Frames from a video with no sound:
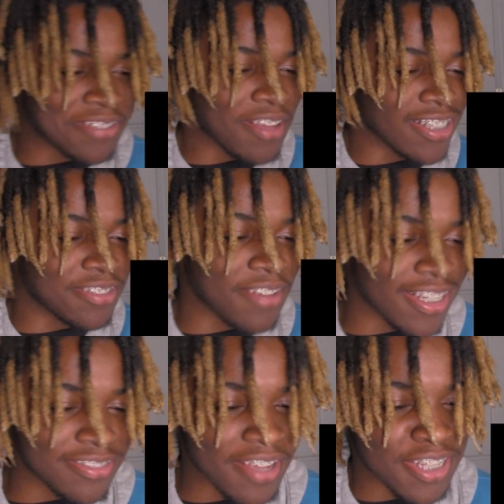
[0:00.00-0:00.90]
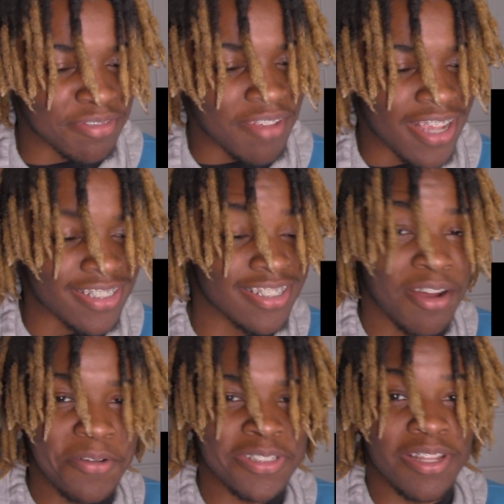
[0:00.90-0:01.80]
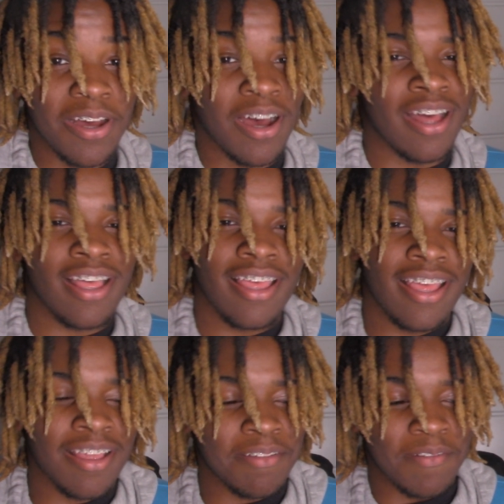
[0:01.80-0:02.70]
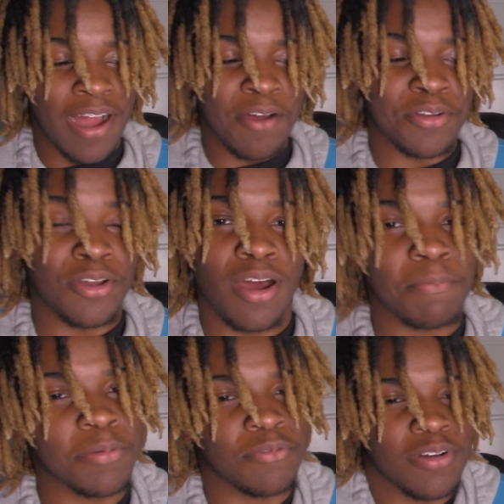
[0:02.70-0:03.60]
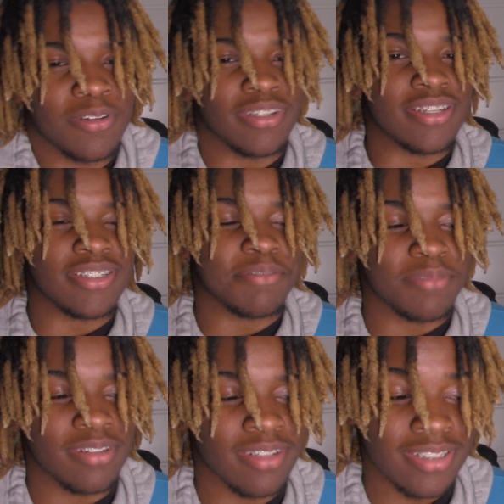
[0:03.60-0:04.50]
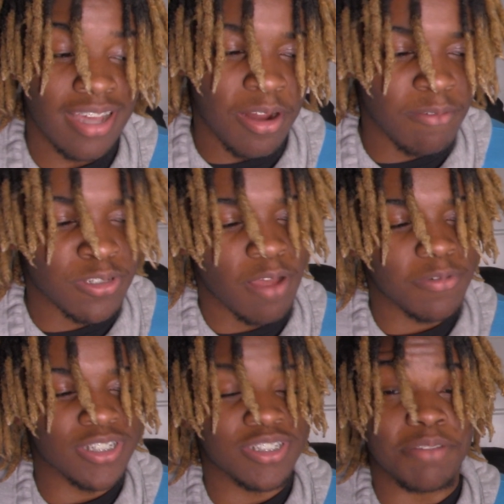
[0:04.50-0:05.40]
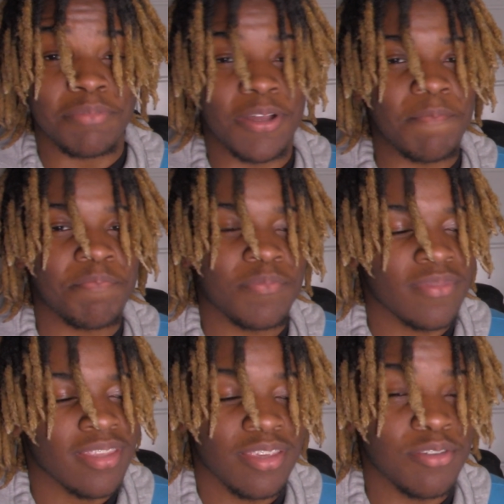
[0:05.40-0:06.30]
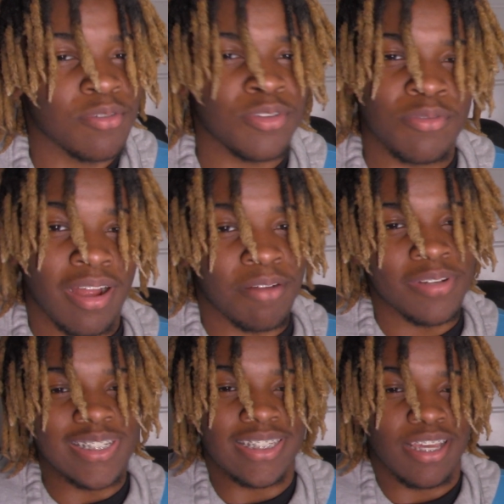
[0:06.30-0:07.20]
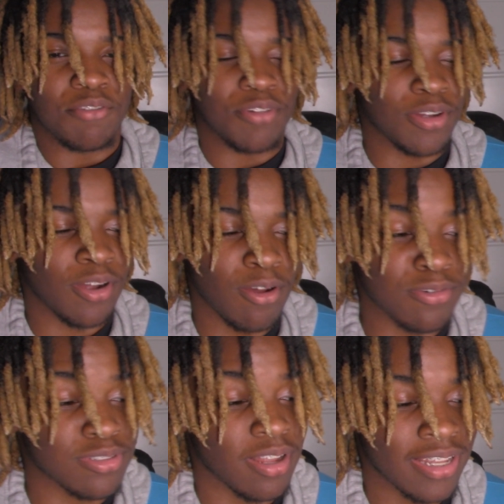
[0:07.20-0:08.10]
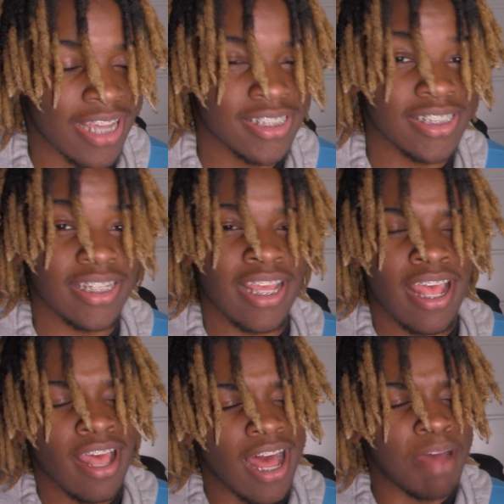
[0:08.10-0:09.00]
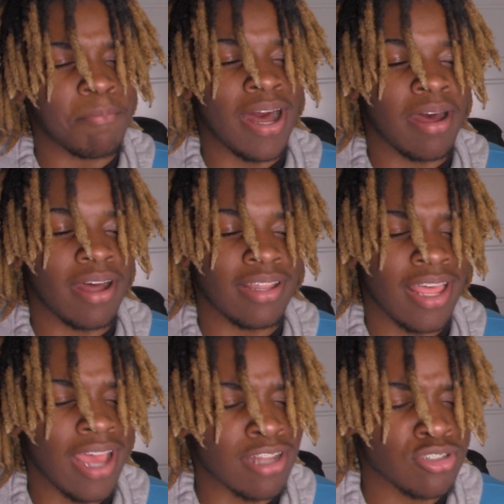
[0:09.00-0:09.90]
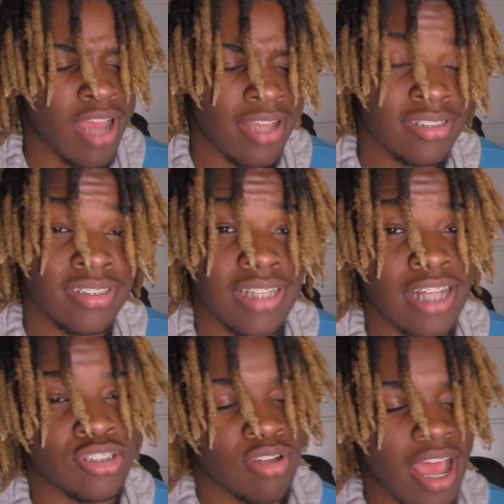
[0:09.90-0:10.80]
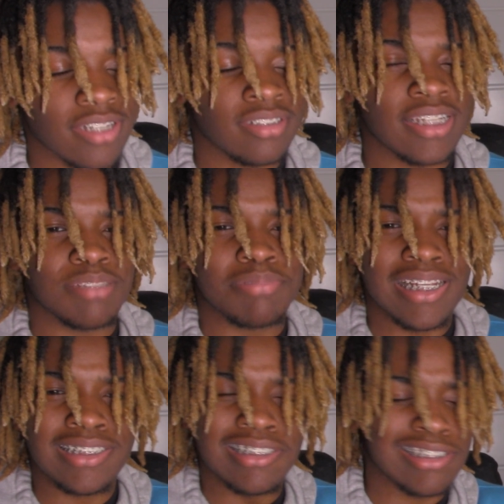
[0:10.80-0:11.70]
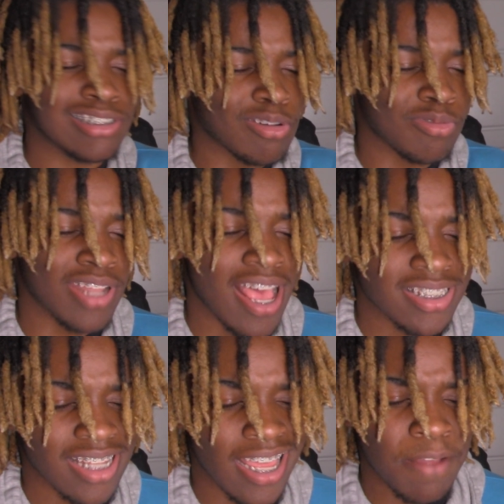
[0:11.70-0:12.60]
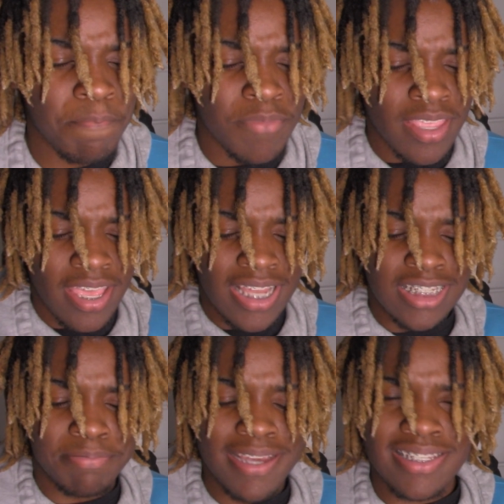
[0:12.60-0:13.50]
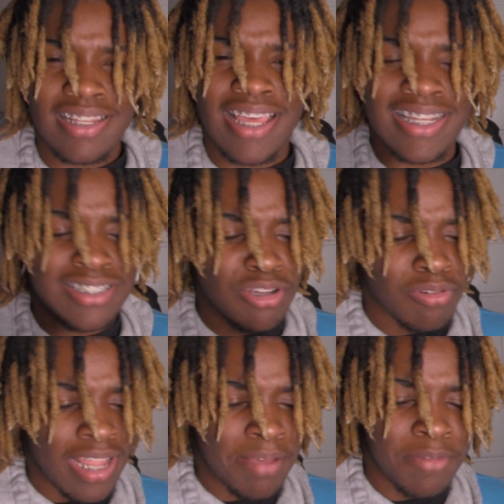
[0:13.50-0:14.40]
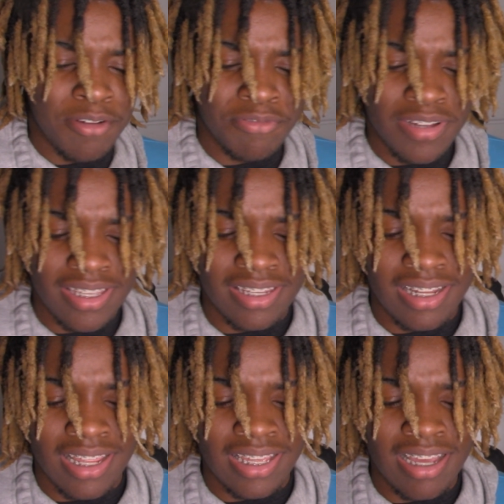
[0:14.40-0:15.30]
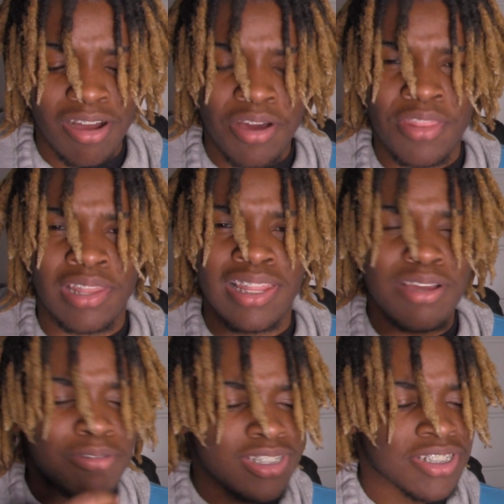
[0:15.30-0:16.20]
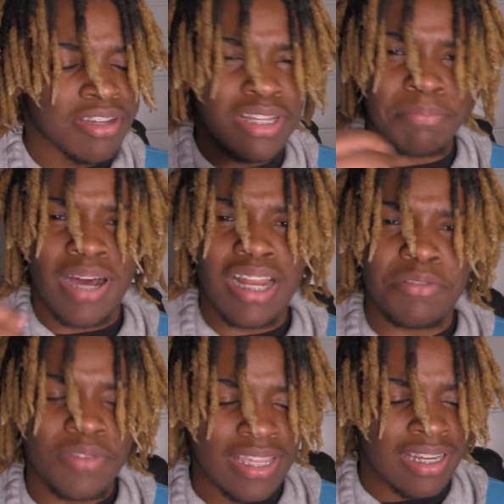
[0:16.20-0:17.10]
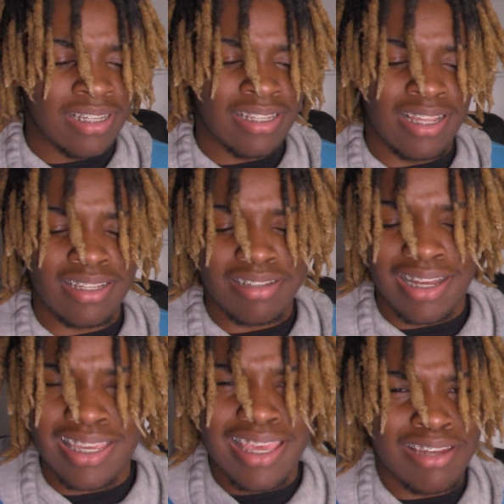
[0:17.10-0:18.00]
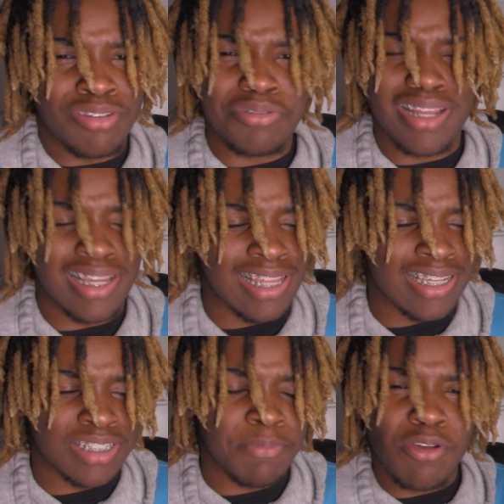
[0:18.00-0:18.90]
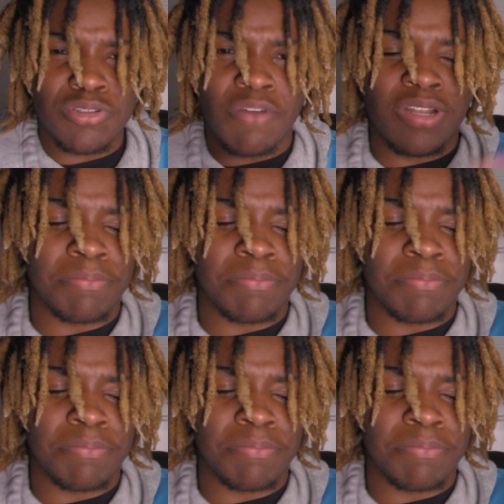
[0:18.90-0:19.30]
facts, facts, facts, facts. Coleslaw. I don't know how people fuck with that shit, bro. It's kind of off topic and shit, but I really can't fuck with coleslaw. That shit. I try to taste it, but that shit is so nasty, like, and especially, like, it's so, like, motherfucking, like, it got all the liquids and shit on the bottom of it, and, like, I can't do that. It, like, spills over the